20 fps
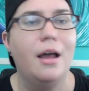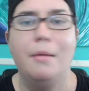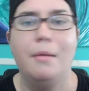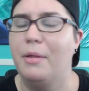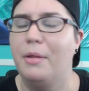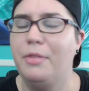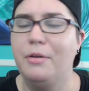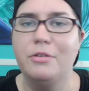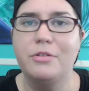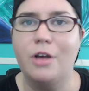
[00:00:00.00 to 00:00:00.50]

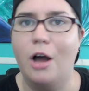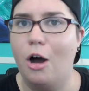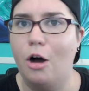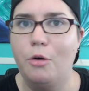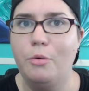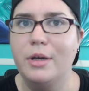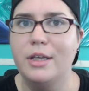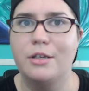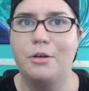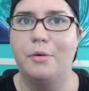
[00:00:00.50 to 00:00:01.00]
But there's
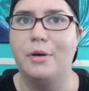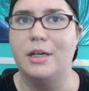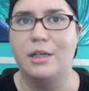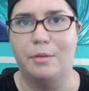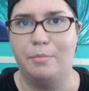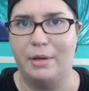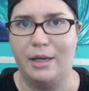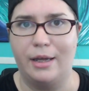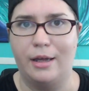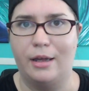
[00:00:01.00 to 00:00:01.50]
always going to
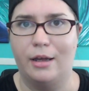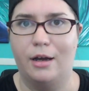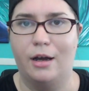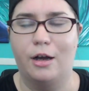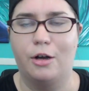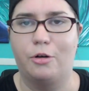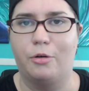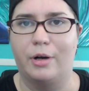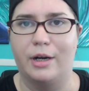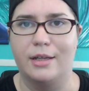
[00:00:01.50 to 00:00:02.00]
be
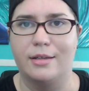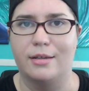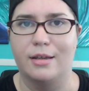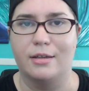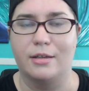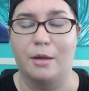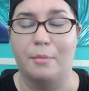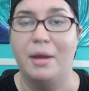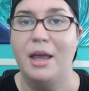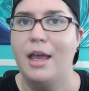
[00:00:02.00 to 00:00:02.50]
a
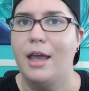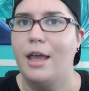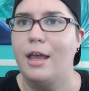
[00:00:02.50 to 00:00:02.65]
criticism.